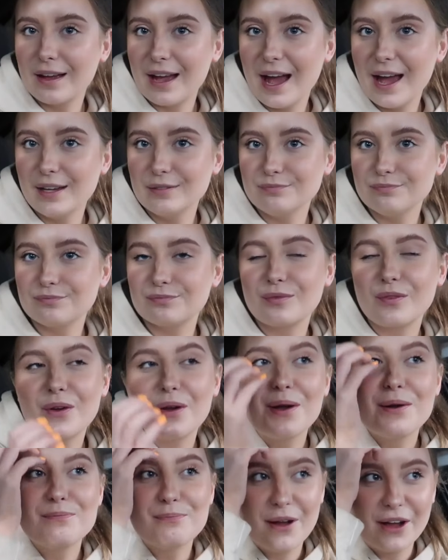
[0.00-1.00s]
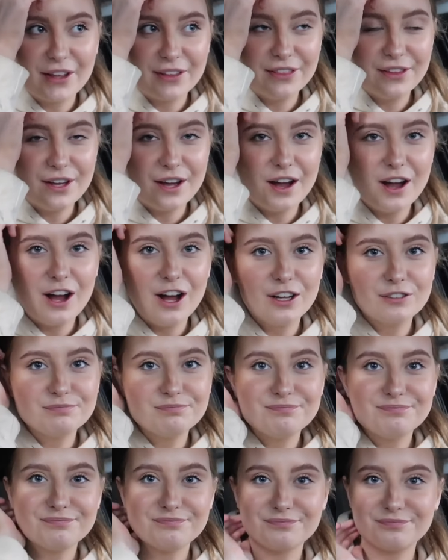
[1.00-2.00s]
Okay, I'm back in the car.
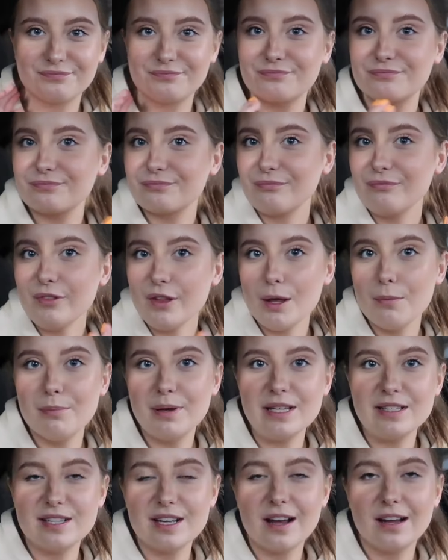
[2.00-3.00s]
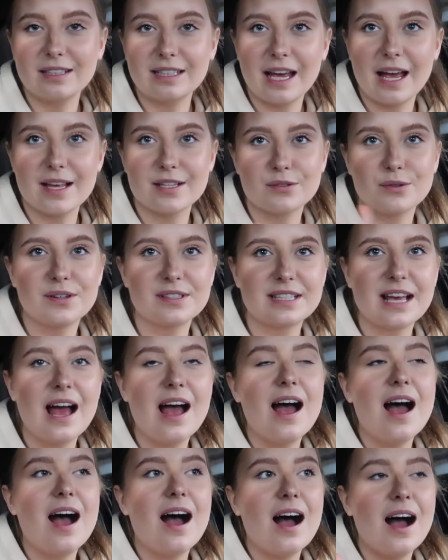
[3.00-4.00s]
PCR test was
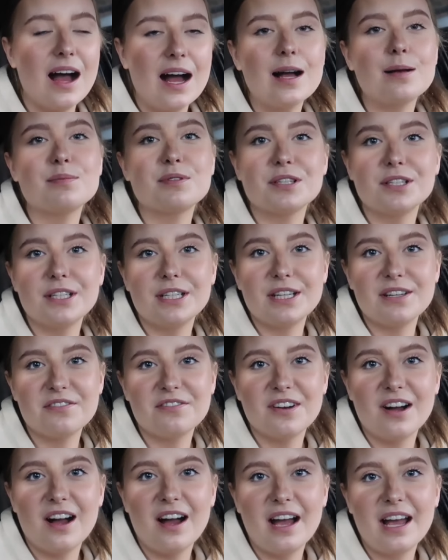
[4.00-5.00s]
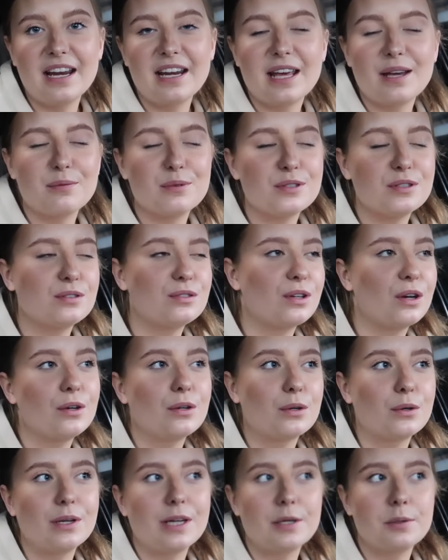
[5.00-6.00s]
absolutely fine. It was
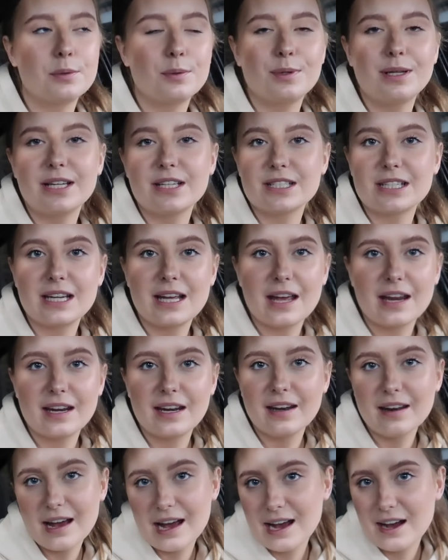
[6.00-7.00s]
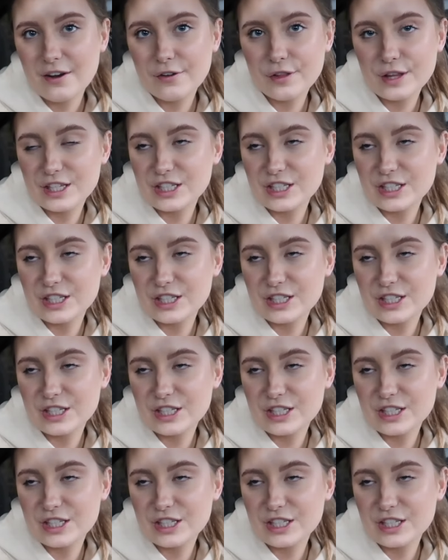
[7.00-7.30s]
so quick. We were literally in and out.